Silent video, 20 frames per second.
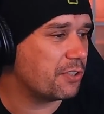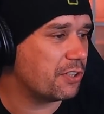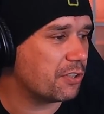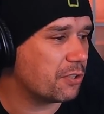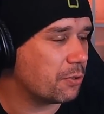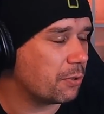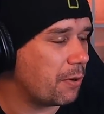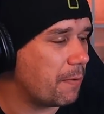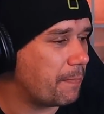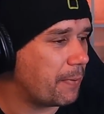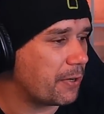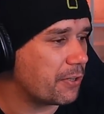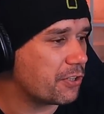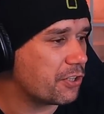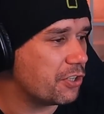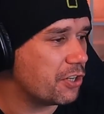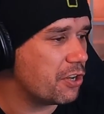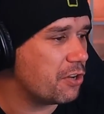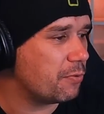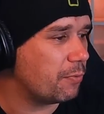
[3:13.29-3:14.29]
into a bunch
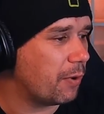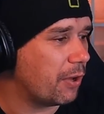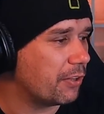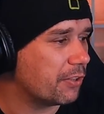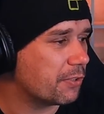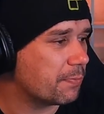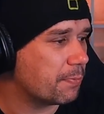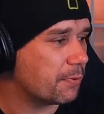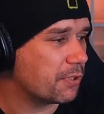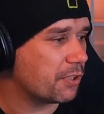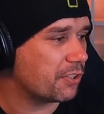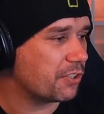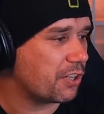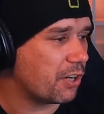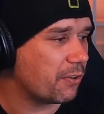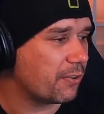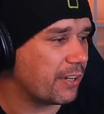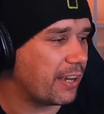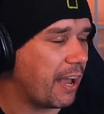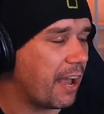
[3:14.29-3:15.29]
of new ones besides
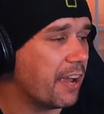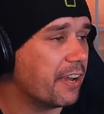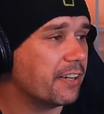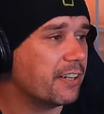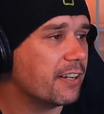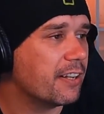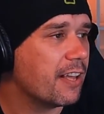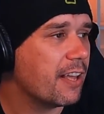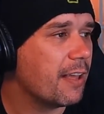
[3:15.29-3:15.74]
Hurricane.